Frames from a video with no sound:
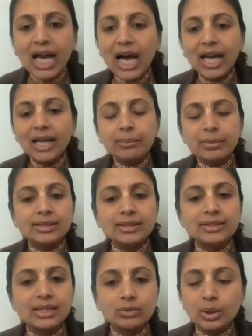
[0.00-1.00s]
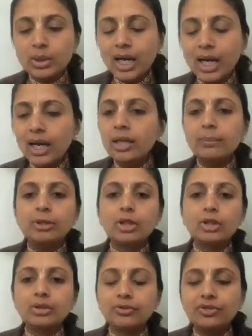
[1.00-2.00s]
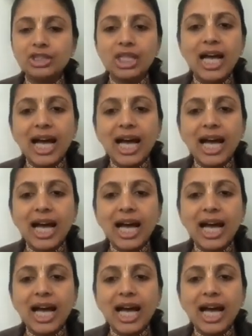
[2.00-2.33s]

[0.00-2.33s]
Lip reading: I'm in Sattva-guna, because of which